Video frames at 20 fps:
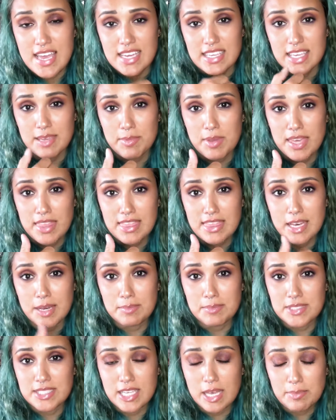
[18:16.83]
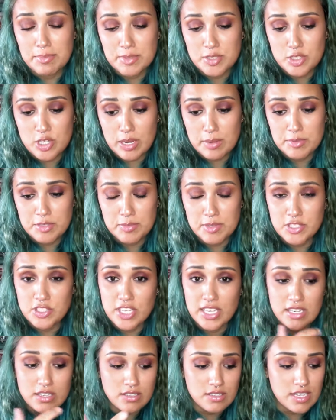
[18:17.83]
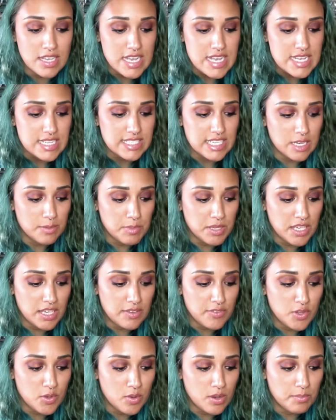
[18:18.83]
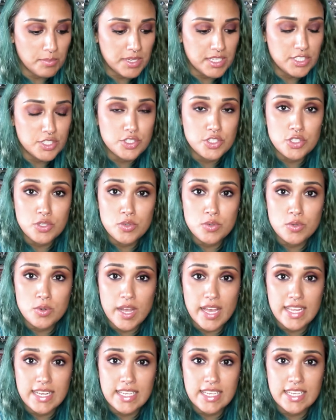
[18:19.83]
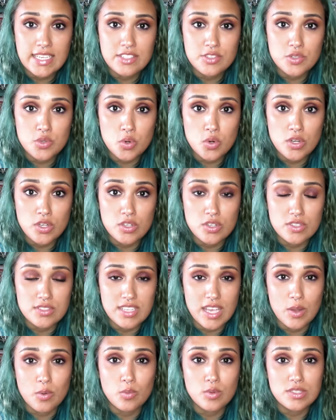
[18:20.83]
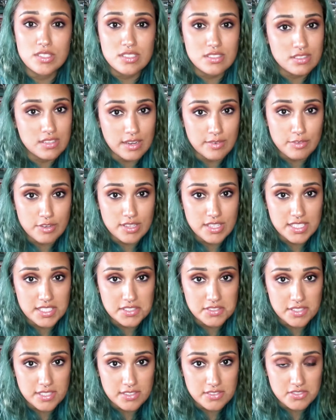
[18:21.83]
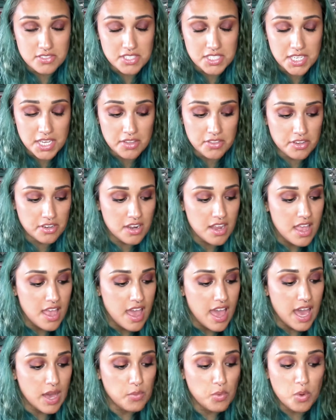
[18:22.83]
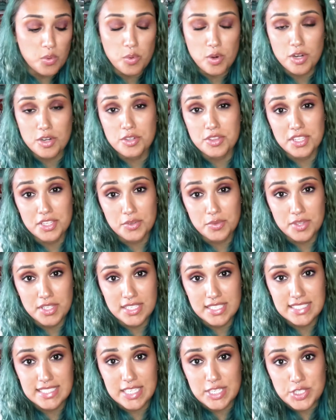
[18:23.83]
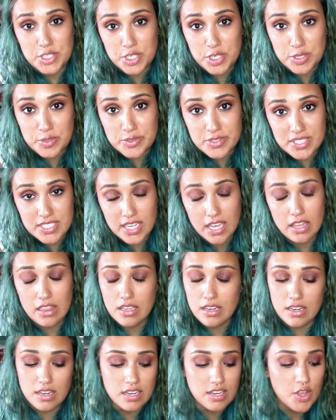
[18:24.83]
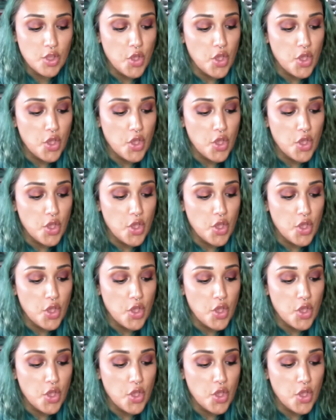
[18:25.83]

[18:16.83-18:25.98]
Give me a thumbs up and subscribe to my channel. Tell me if you want me to do any tutorials, and we'll discover these things together and we'll work through these issues together.